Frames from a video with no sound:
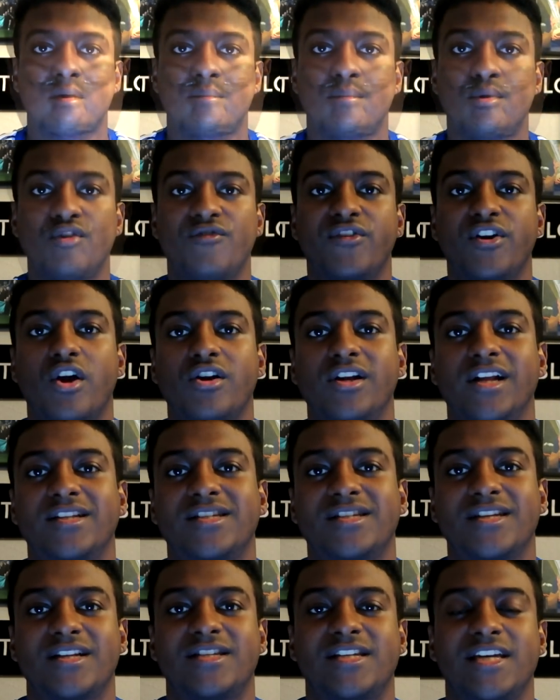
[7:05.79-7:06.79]
Moving on
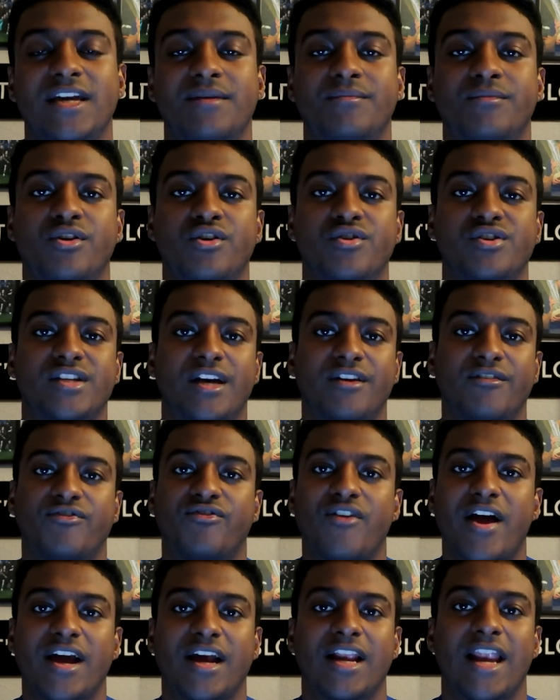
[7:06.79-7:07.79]
into the team news, and
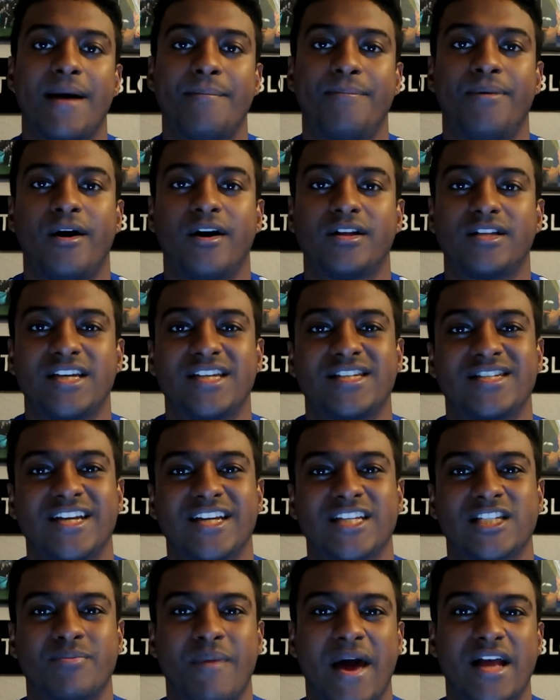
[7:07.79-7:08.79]
Frank Lampard isn't
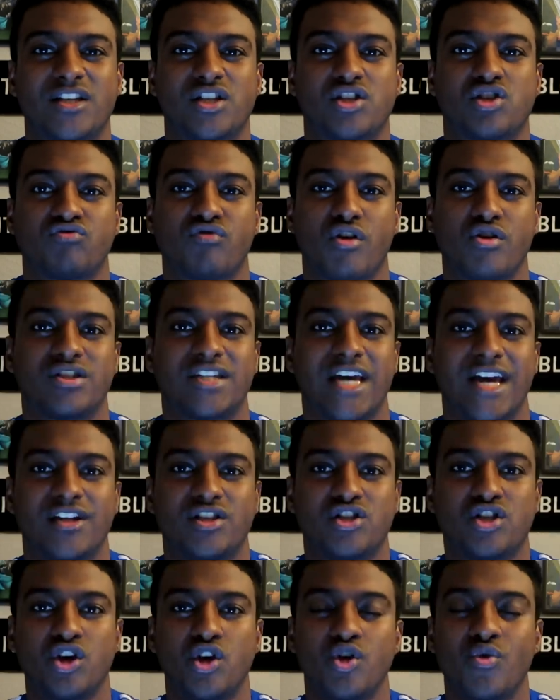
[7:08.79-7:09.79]
expected to
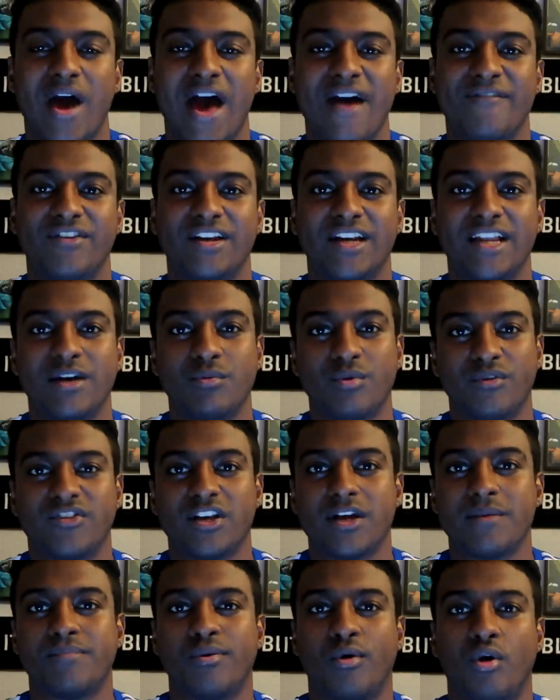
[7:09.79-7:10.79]
rotate too heavily with
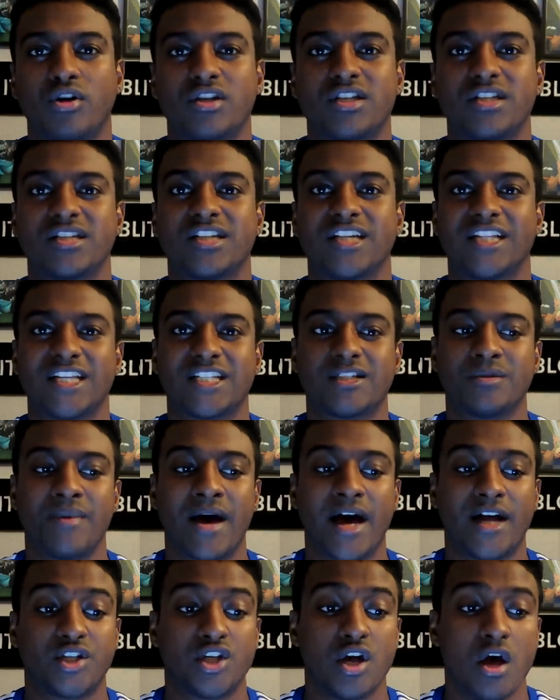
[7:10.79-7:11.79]
the importance of this
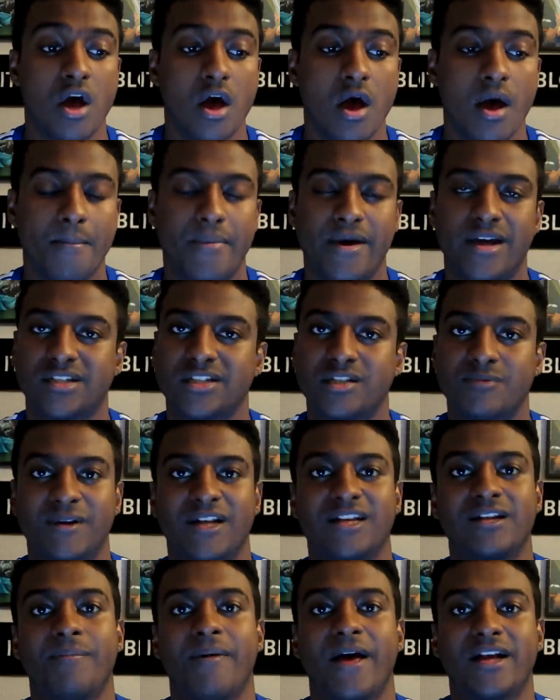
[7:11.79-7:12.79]
match, but
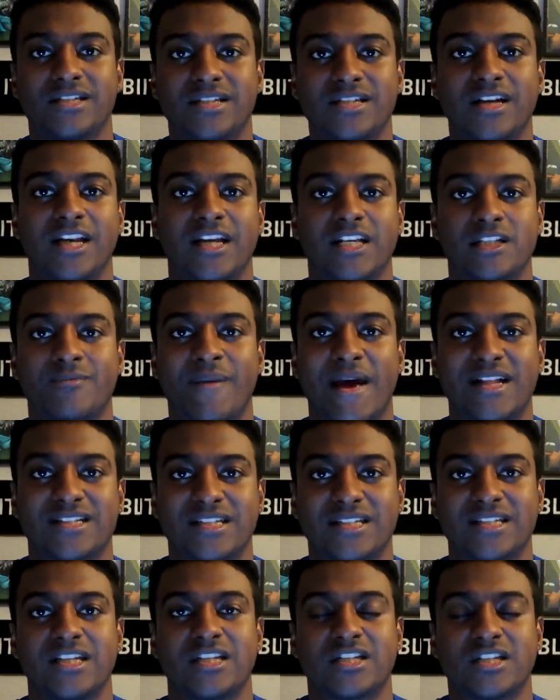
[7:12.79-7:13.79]
still expect
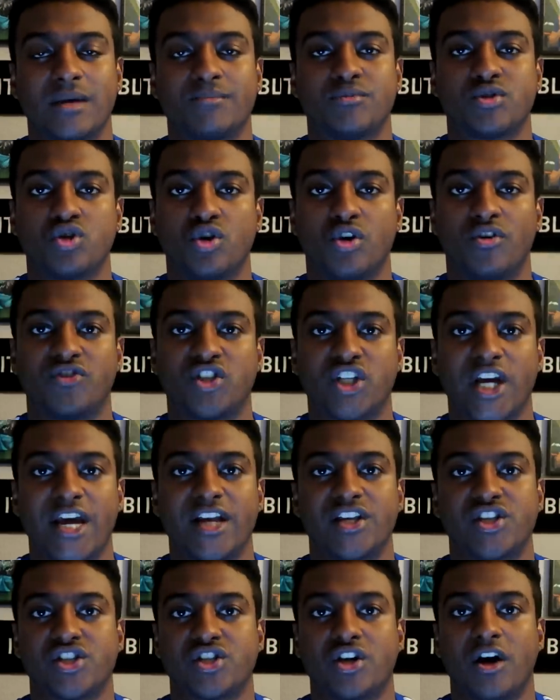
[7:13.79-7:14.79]
to see some sort of
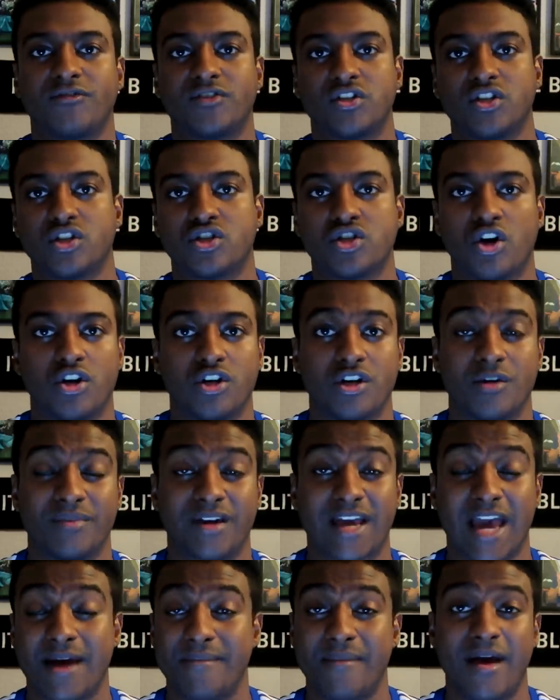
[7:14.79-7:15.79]
changes after the Tottenham
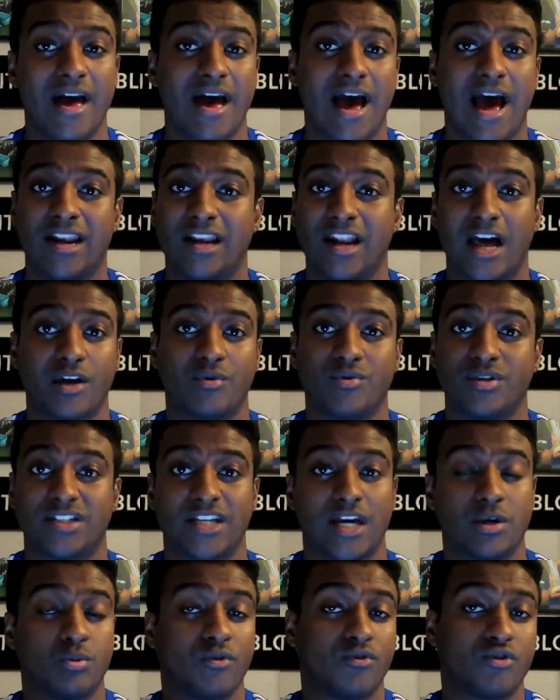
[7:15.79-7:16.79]
game. And like we
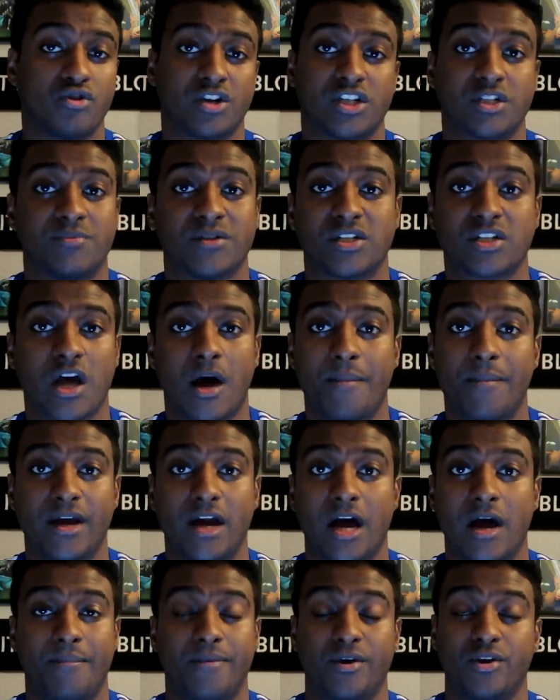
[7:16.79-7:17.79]
said, with Christmas
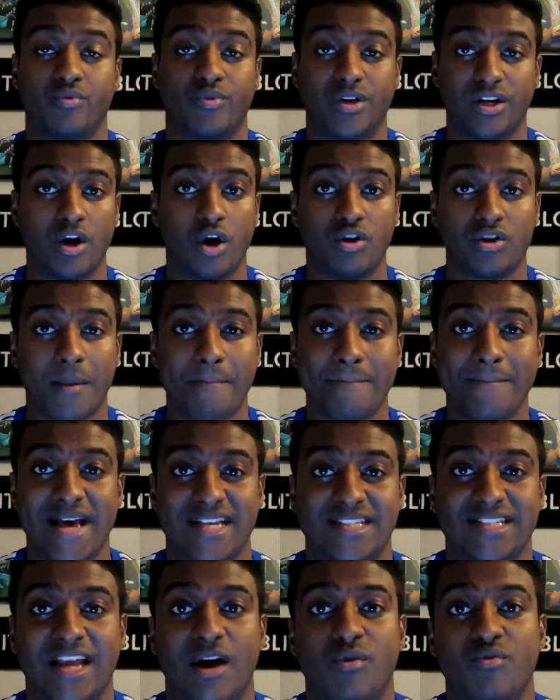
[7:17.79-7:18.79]
coming up and we know the
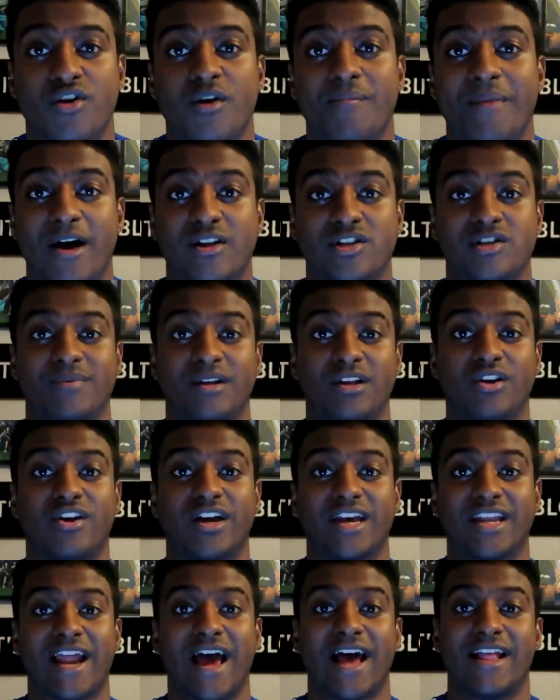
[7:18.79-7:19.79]
mess that we're about to be
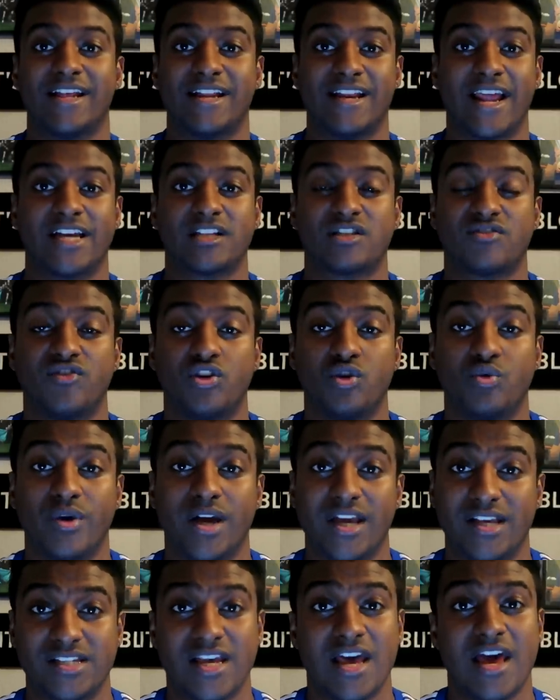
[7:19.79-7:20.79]
looking at in the next few
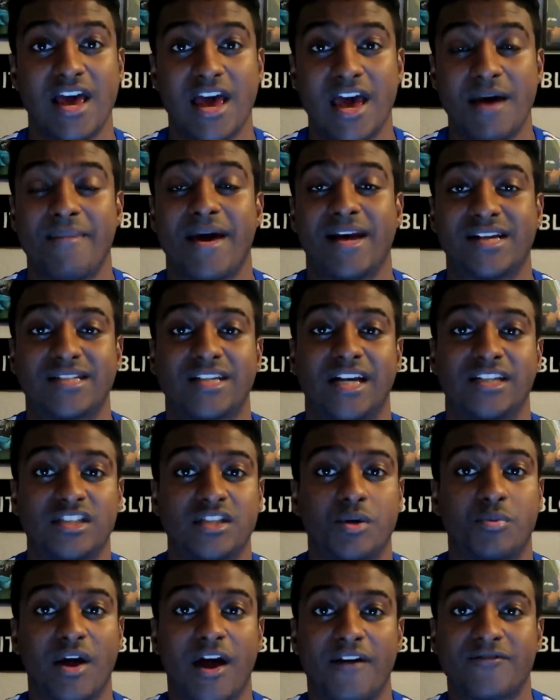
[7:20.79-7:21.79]
weeks, it makes
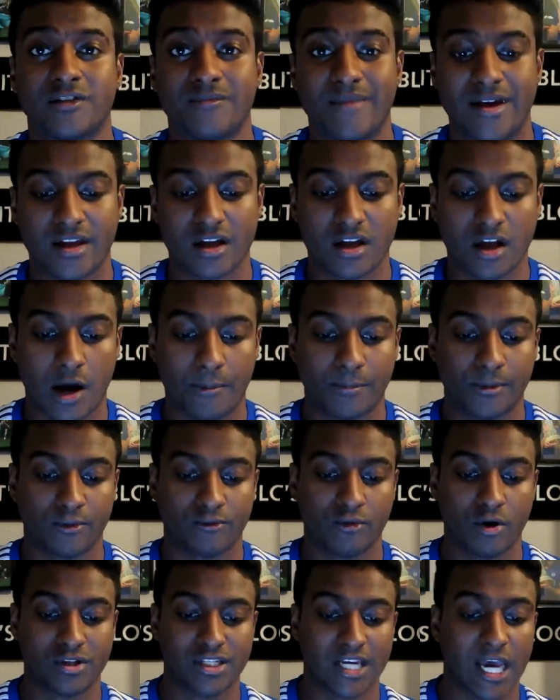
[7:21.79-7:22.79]
sense that we have to make a couple
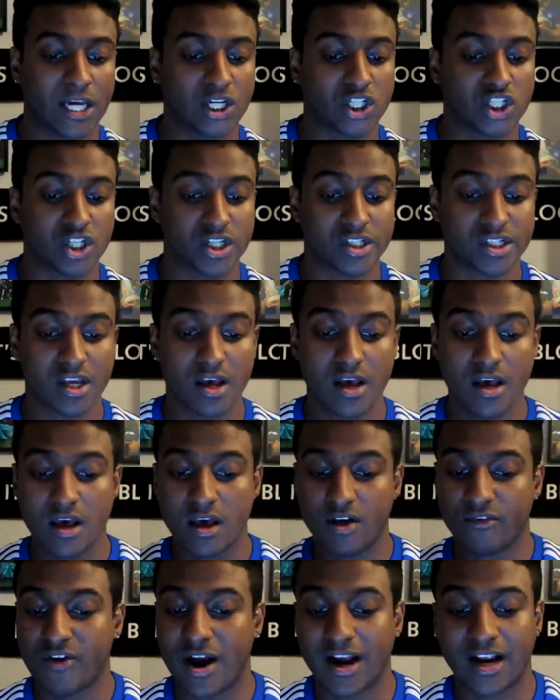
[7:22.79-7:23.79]
of rotations.
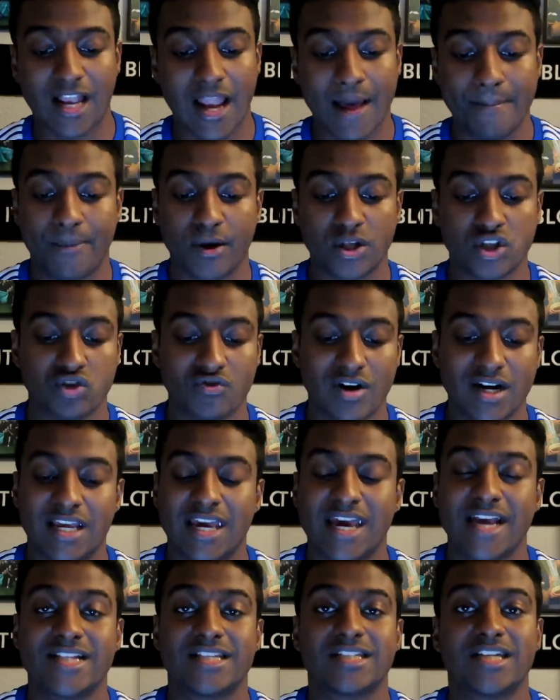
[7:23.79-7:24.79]
Frank Lampard's already
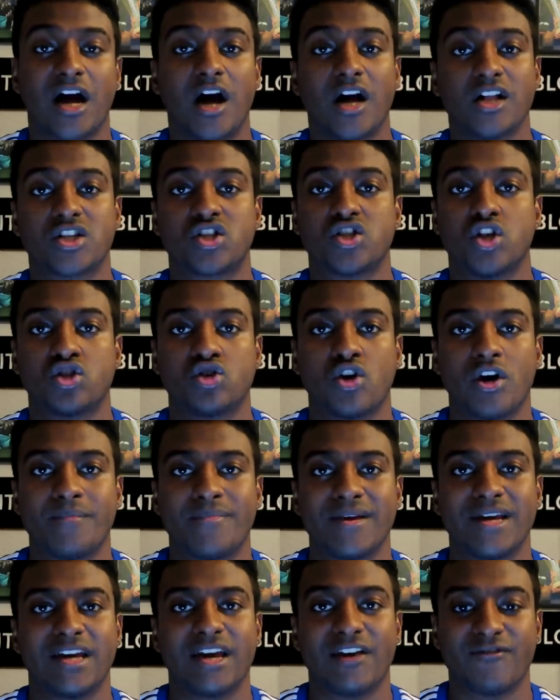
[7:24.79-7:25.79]
hinted at
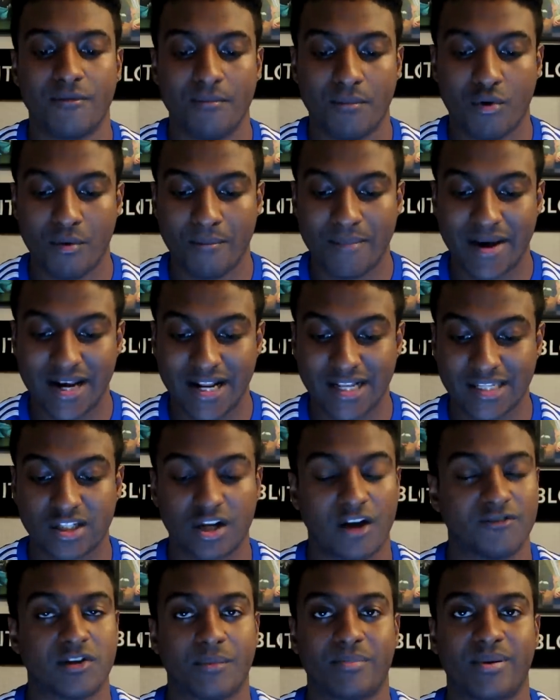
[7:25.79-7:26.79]
Hudson-Odoi being given more minutes
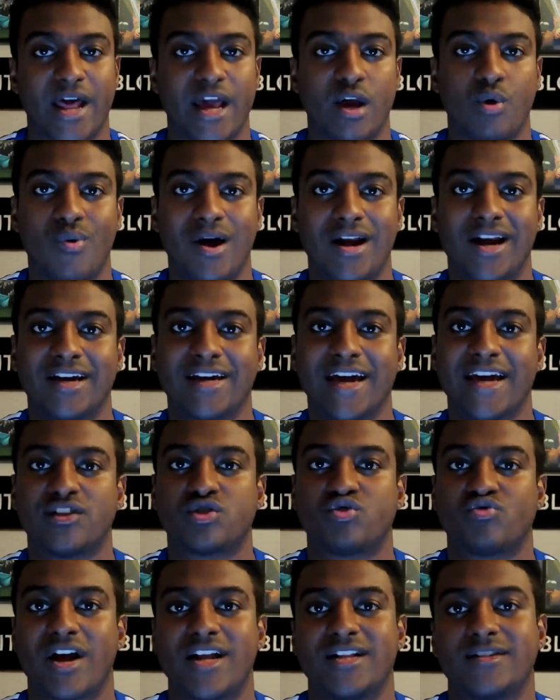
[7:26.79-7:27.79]
after playing well
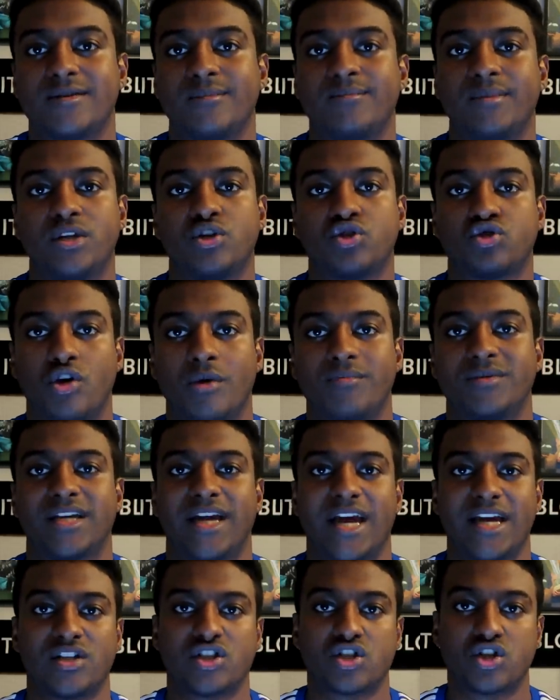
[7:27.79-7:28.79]
against Rennes and being dropped
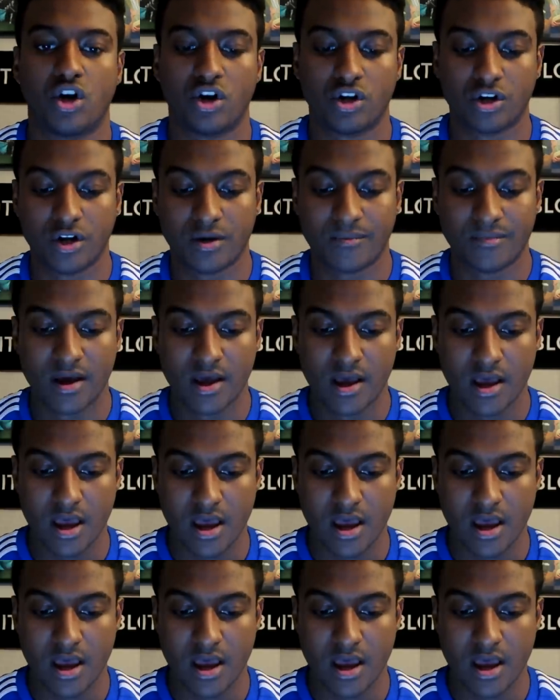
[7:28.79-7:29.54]
against Tottenham.